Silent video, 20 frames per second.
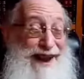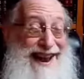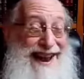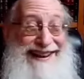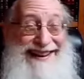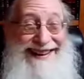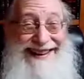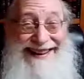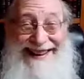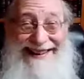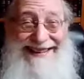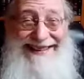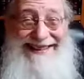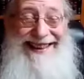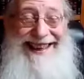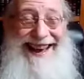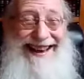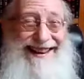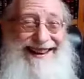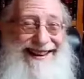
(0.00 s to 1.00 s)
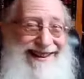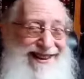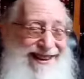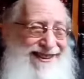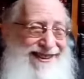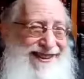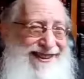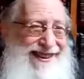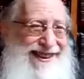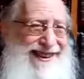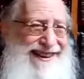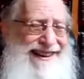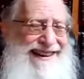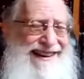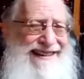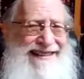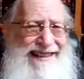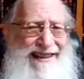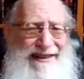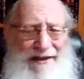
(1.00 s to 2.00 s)
Pen Yishlach Yodoi
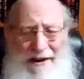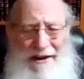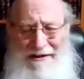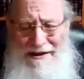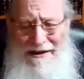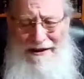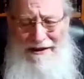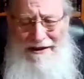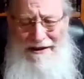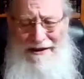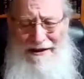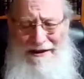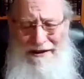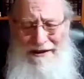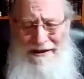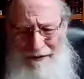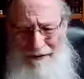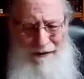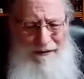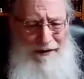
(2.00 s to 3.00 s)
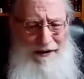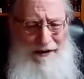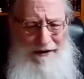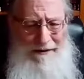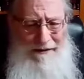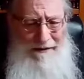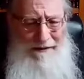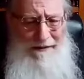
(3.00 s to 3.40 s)
is a lotion of tshuva.